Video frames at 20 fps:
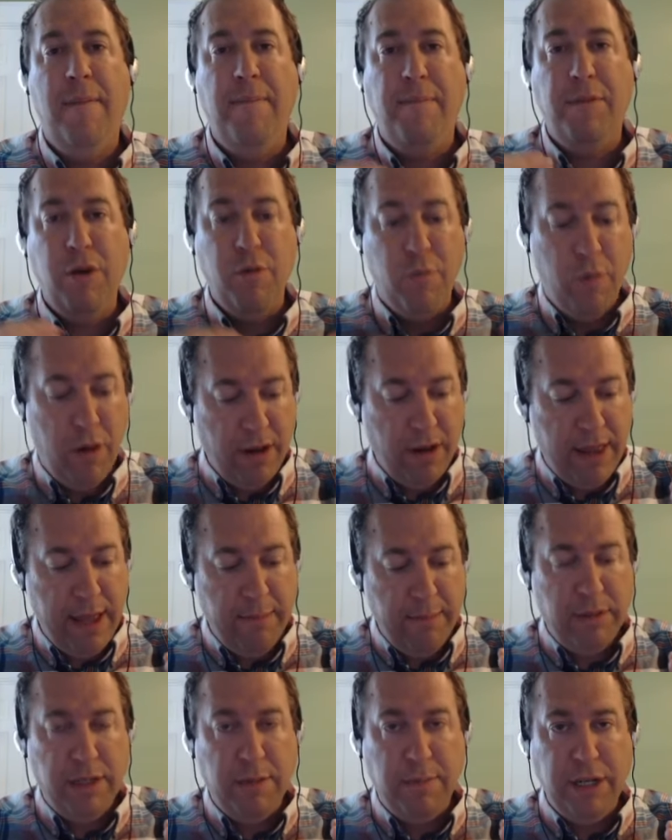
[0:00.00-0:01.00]
you want
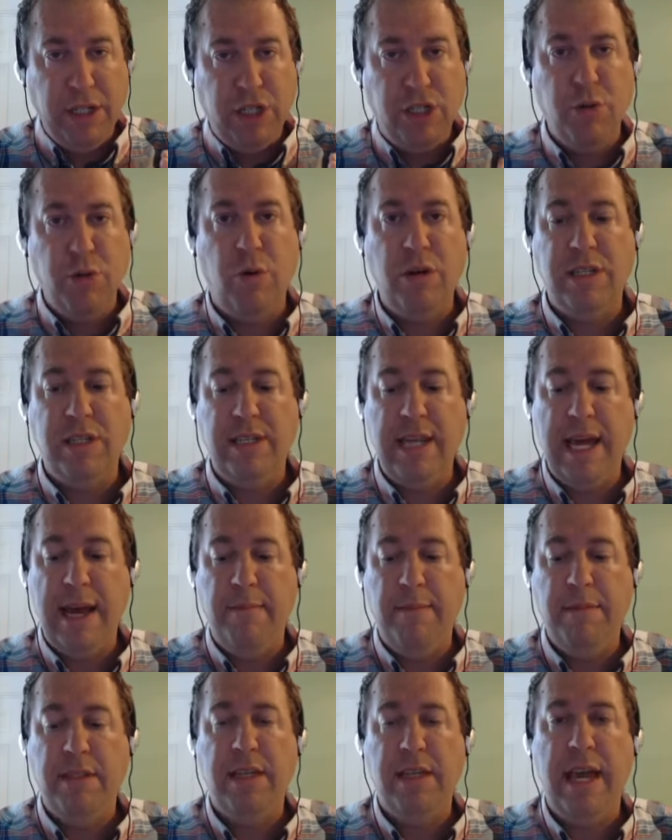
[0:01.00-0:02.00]
them to be short
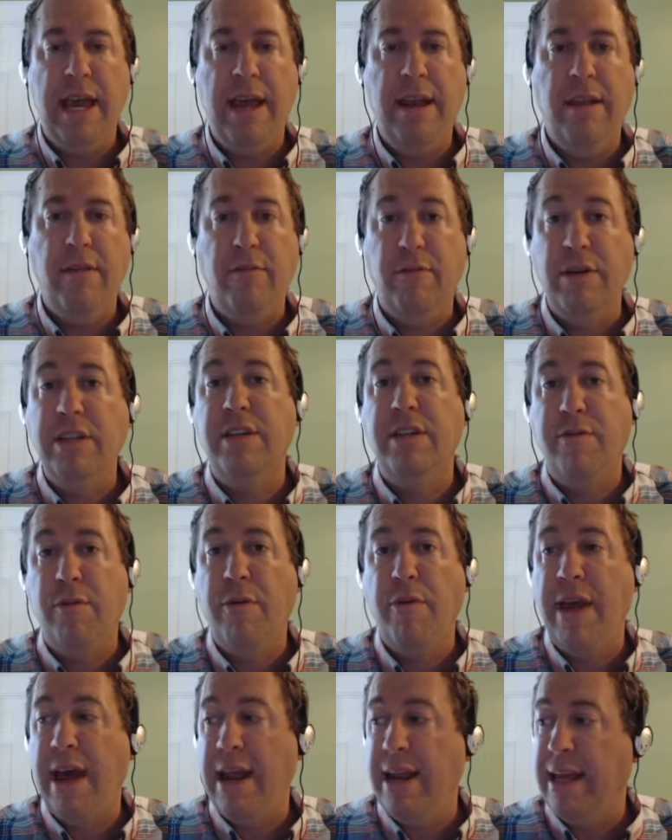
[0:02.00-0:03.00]
stems, and the reason
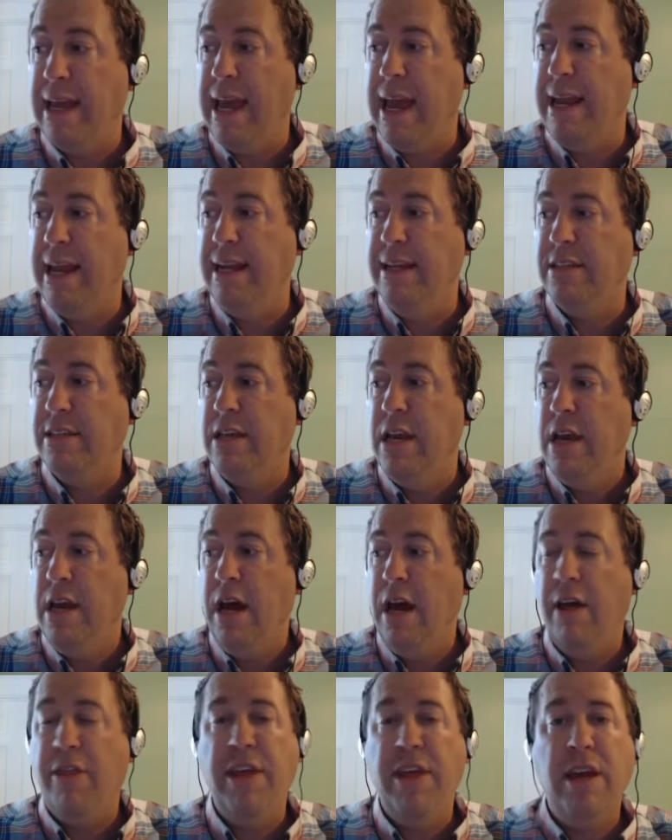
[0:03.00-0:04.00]
for that, again, is
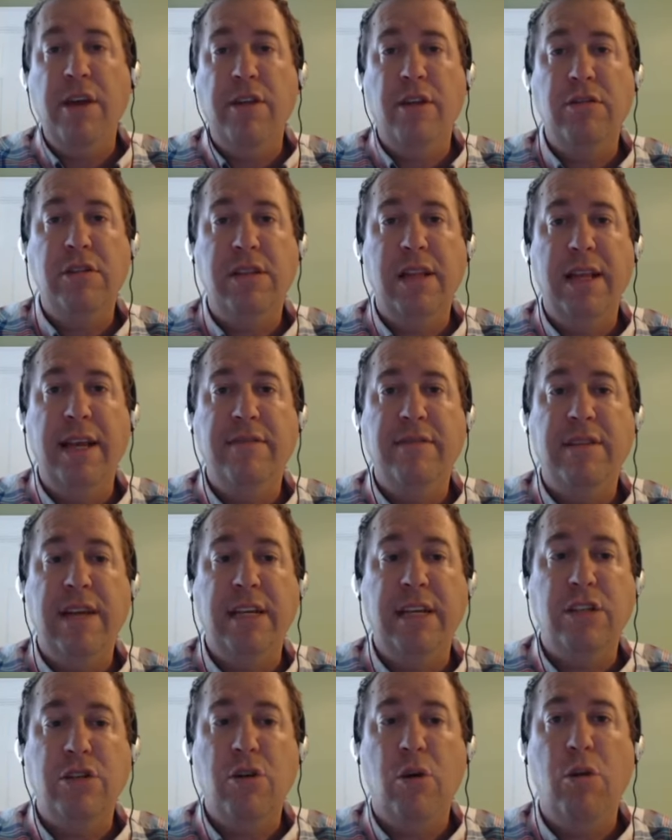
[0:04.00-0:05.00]
think of those leaves
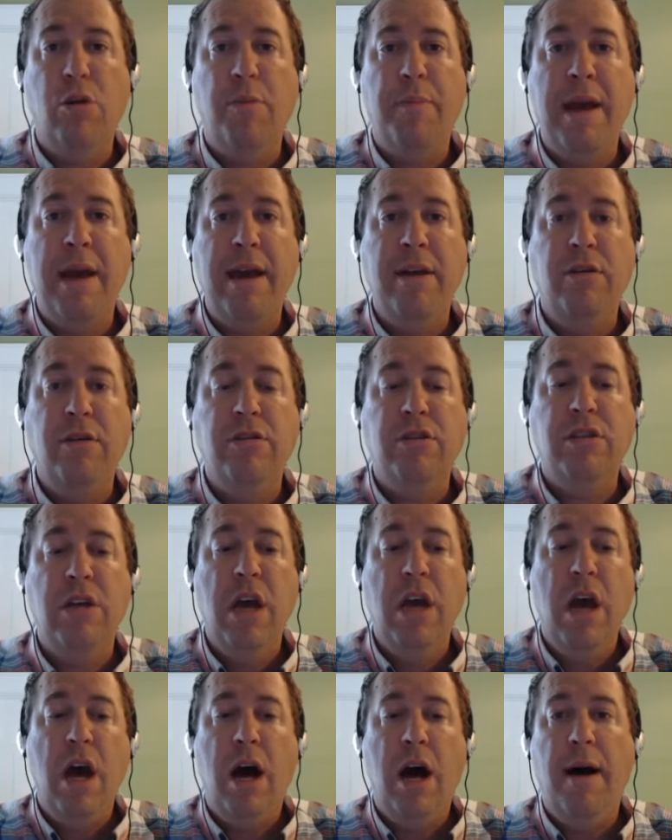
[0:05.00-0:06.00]
like solar panels.
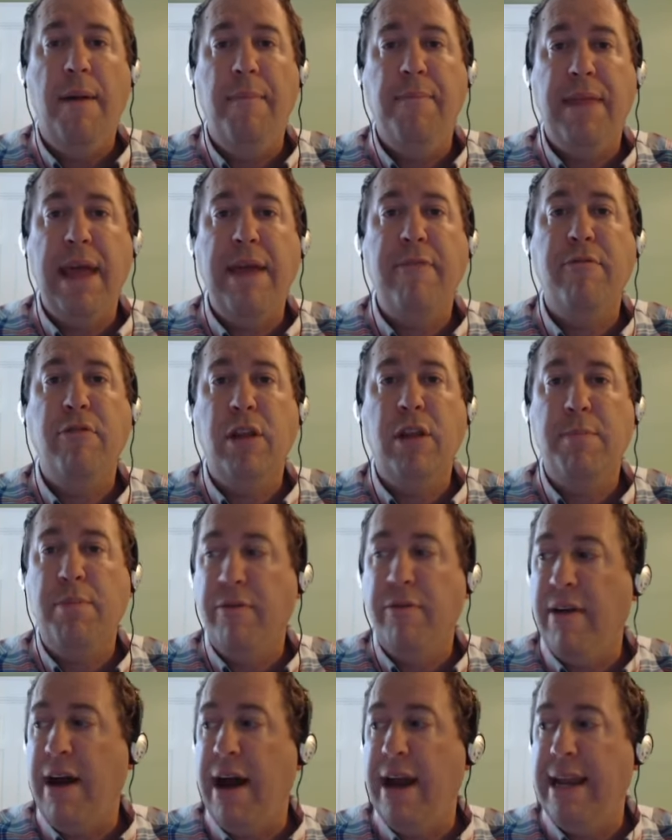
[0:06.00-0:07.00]
They really
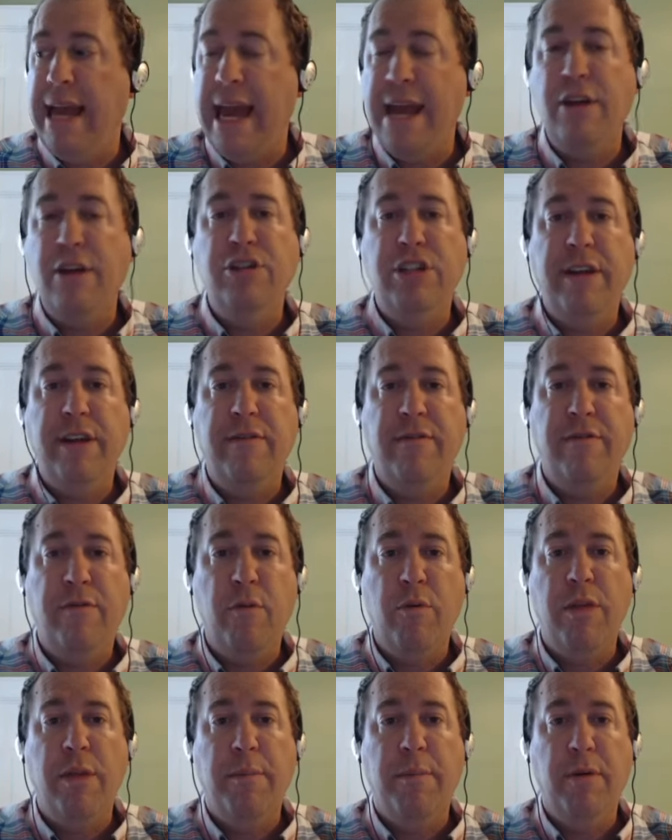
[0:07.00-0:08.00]
provide energy
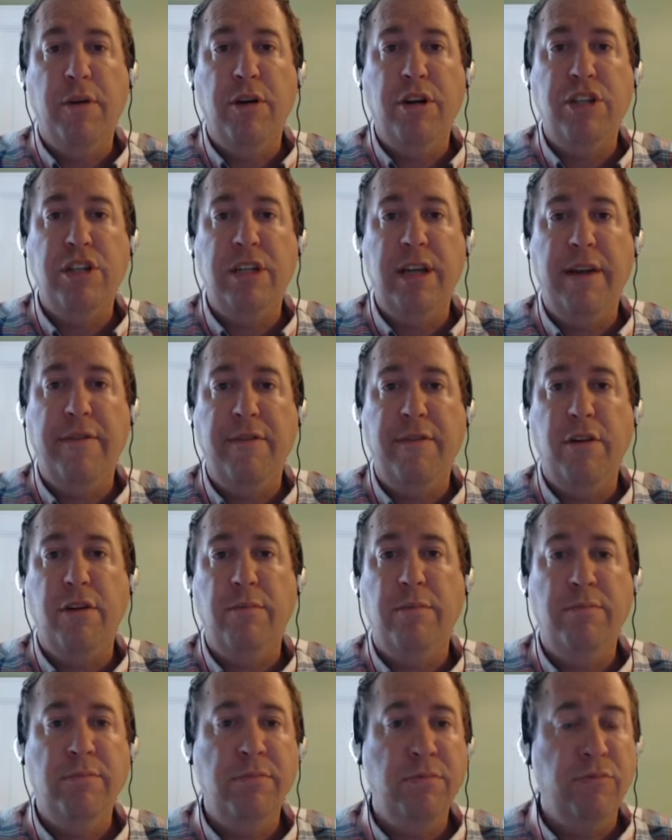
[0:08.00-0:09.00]
for the bush, and if
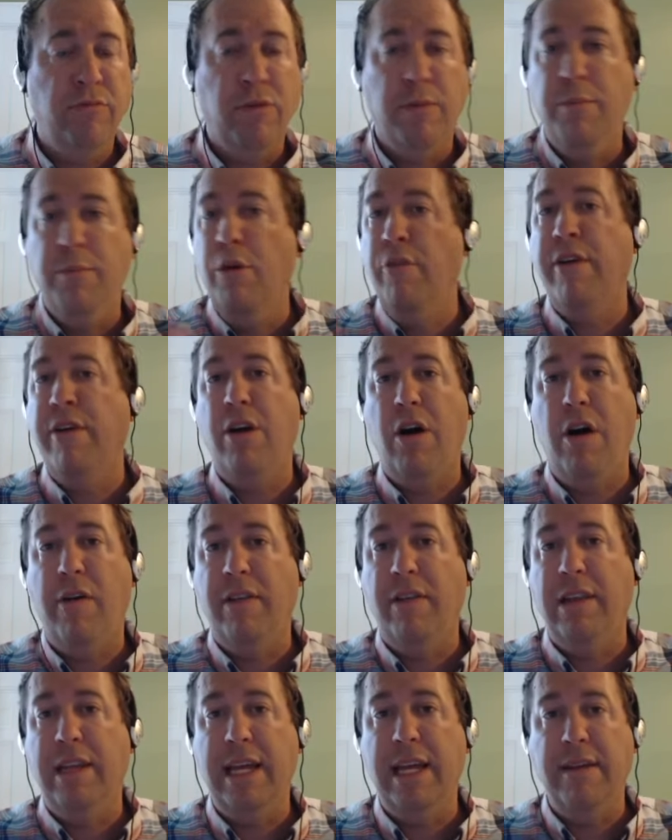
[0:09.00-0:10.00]
you're removing all
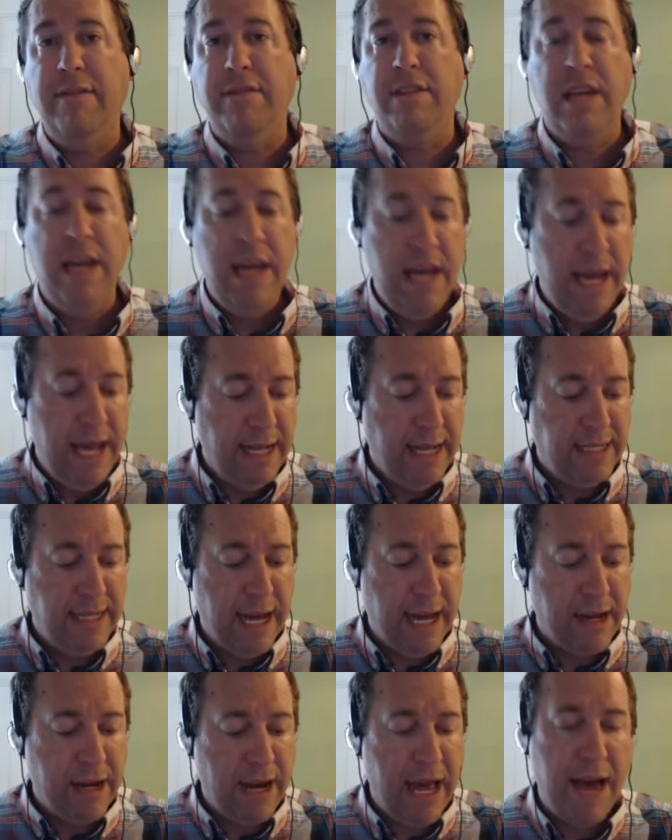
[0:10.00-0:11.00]
the leaves, it's
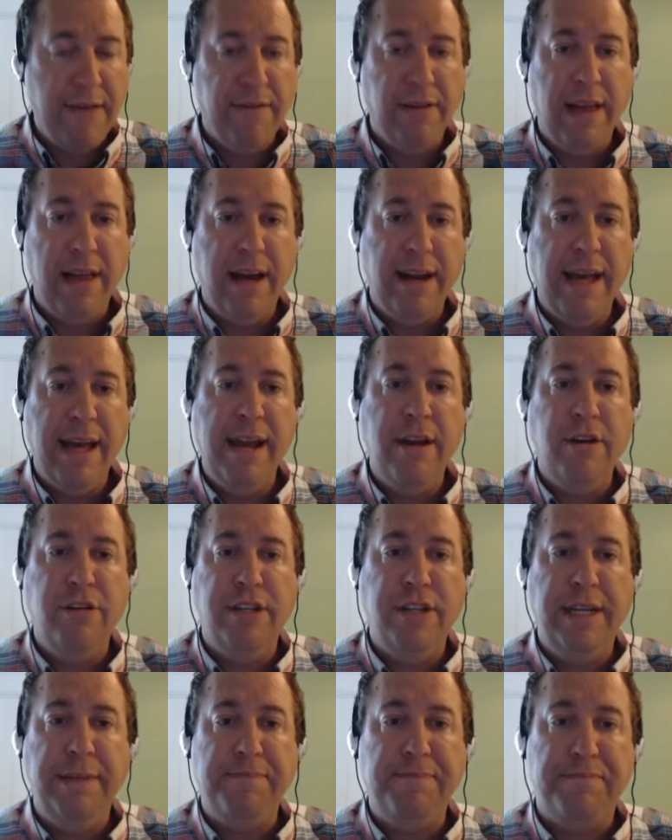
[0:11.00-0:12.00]
not going to have a lot of
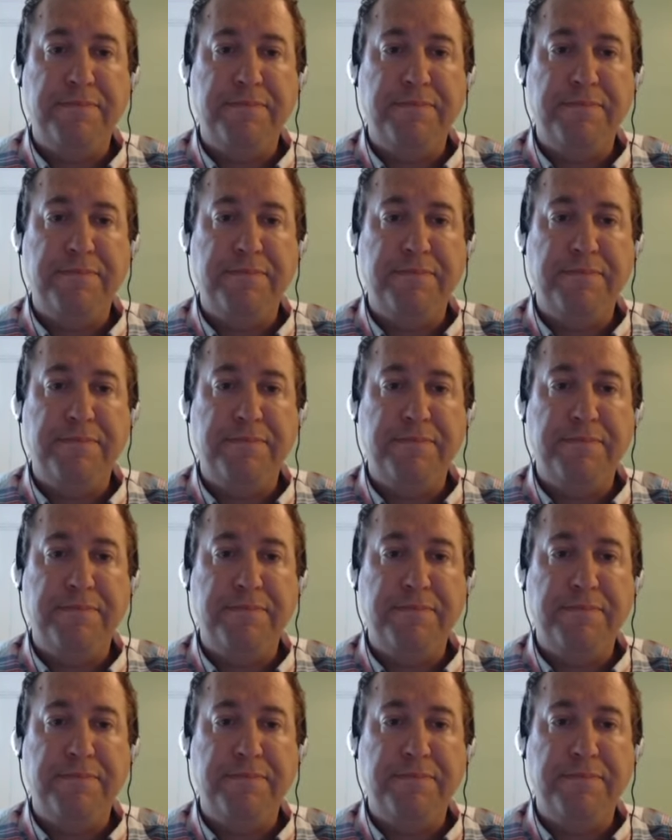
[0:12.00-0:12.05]
energy.